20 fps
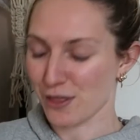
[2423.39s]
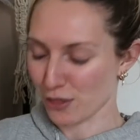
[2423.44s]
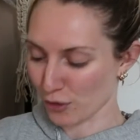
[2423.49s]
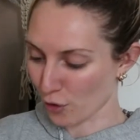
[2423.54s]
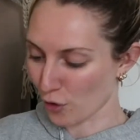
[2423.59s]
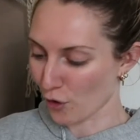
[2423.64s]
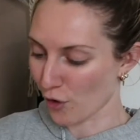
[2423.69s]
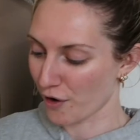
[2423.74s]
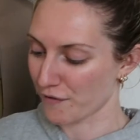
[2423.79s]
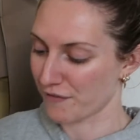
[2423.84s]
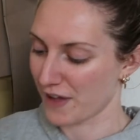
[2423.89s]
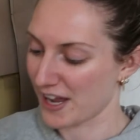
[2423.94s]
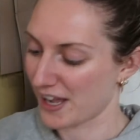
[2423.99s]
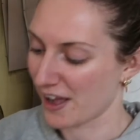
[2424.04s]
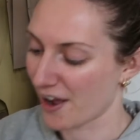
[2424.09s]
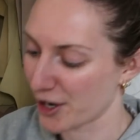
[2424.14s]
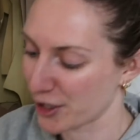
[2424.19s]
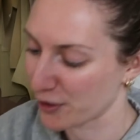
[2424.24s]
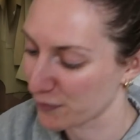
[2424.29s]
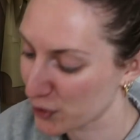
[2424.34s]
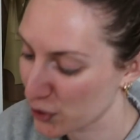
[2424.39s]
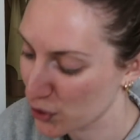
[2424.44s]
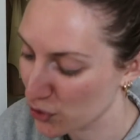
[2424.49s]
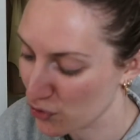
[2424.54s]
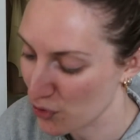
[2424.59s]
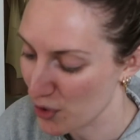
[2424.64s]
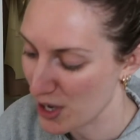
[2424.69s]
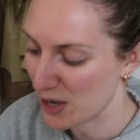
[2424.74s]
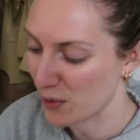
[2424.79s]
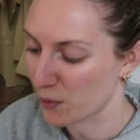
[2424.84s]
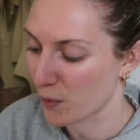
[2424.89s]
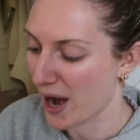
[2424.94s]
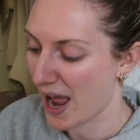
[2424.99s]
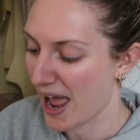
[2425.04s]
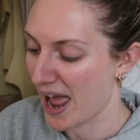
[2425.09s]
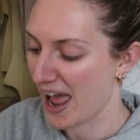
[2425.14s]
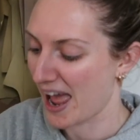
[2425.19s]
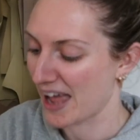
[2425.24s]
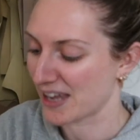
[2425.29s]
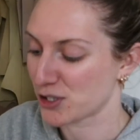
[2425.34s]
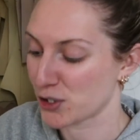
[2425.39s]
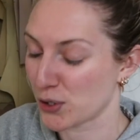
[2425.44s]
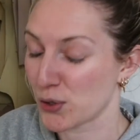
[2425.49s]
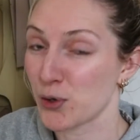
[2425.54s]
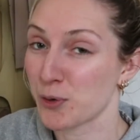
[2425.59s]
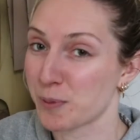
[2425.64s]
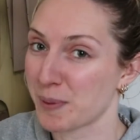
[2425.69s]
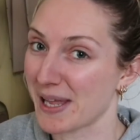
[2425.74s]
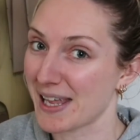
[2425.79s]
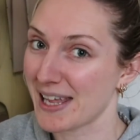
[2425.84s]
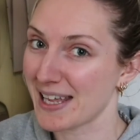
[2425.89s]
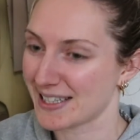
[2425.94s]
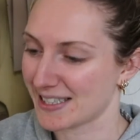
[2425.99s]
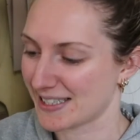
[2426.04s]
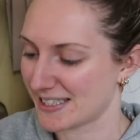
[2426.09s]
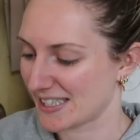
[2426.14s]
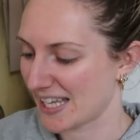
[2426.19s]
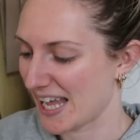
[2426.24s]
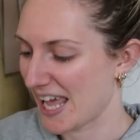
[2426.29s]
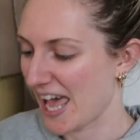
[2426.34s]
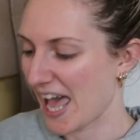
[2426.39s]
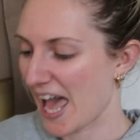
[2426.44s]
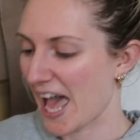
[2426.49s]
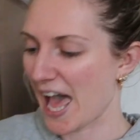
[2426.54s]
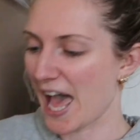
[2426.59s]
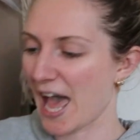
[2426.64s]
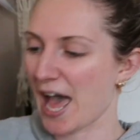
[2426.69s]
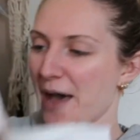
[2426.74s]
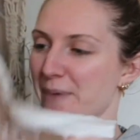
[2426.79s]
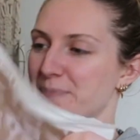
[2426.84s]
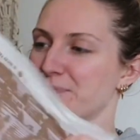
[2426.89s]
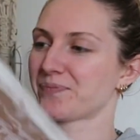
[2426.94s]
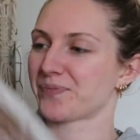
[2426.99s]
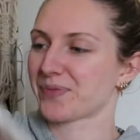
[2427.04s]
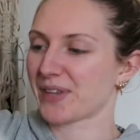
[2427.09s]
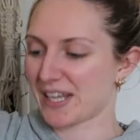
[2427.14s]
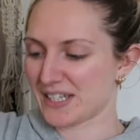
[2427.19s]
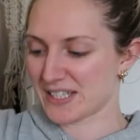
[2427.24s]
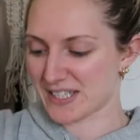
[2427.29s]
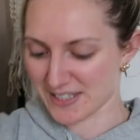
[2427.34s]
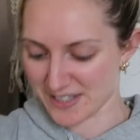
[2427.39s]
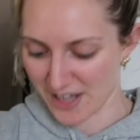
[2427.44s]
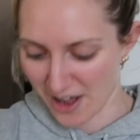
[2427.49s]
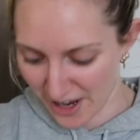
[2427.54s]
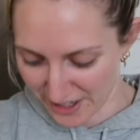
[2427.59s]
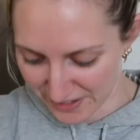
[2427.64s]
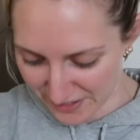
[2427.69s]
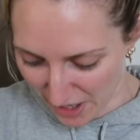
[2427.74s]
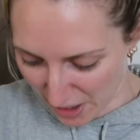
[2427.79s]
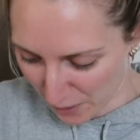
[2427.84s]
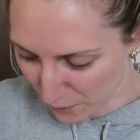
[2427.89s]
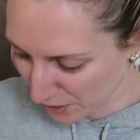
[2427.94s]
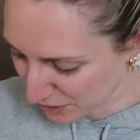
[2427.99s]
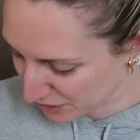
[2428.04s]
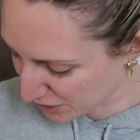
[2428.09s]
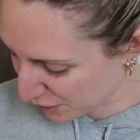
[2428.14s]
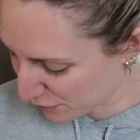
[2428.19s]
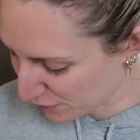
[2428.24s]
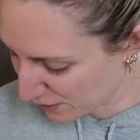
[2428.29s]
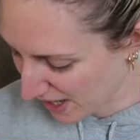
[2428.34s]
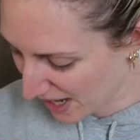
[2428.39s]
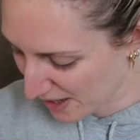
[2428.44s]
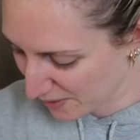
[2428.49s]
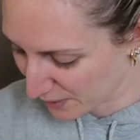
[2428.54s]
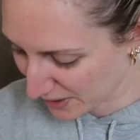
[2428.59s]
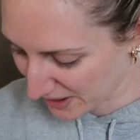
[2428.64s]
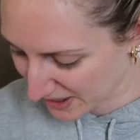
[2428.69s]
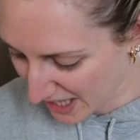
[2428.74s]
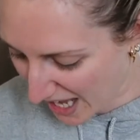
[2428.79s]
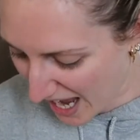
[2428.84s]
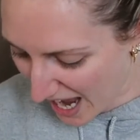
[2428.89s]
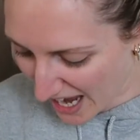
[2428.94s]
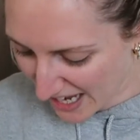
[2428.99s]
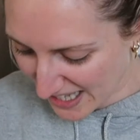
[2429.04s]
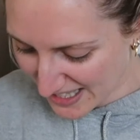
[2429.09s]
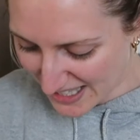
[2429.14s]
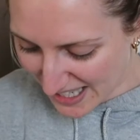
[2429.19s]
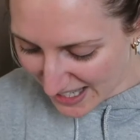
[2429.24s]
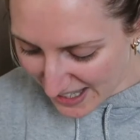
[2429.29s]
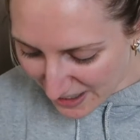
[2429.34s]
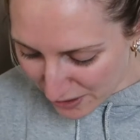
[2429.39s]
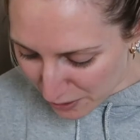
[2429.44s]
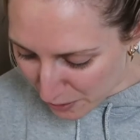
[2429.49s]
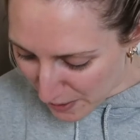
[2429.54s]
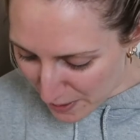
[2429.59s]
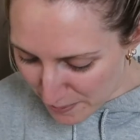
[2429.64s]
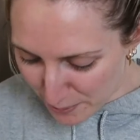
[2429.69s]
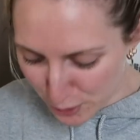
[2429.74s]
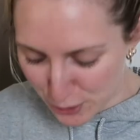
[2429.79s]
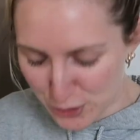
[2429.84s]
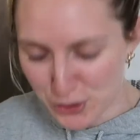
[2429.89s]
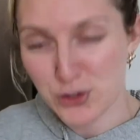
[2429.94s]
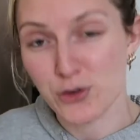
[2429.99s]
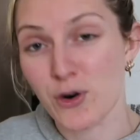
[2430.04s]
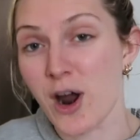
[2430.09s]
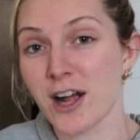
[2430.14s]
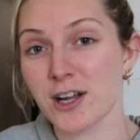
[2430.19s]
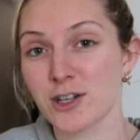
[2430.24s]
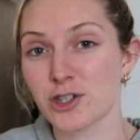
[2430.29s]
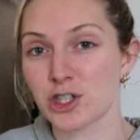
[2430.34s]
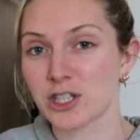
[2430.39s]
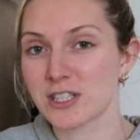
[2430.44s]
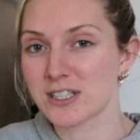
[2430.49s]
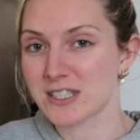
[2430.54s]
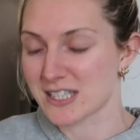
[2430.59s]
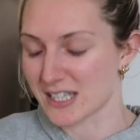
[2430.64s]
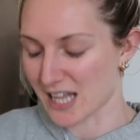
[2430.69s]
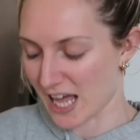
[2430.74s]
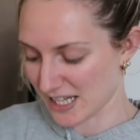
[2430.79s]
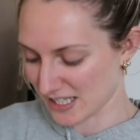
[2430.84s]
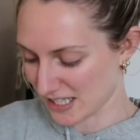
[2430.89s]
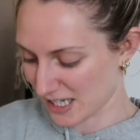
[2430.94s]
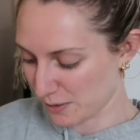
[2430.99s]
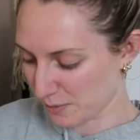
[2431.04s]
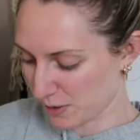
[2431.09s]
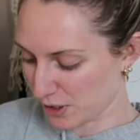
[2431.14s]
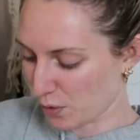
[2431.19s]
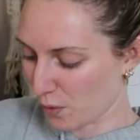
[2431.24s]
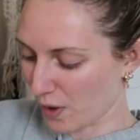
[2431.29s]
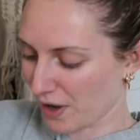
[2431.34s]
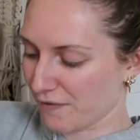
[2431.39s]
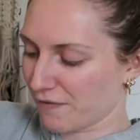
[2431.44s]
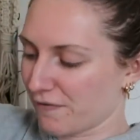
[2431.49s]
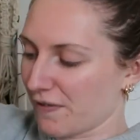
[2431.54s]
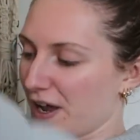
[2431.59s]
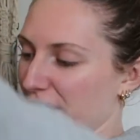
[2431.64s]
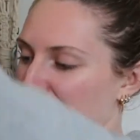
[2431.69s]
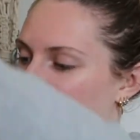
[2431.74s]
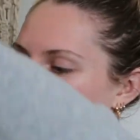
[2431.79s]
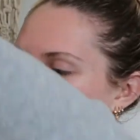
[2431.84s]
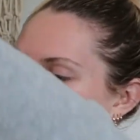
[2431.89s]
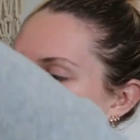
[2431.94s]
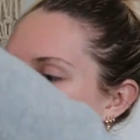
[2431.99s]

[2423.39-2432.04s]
thought of a kind of streetwear two-piece design that I want to create with that. It's a little bit more structured, so that's going to be quite fun to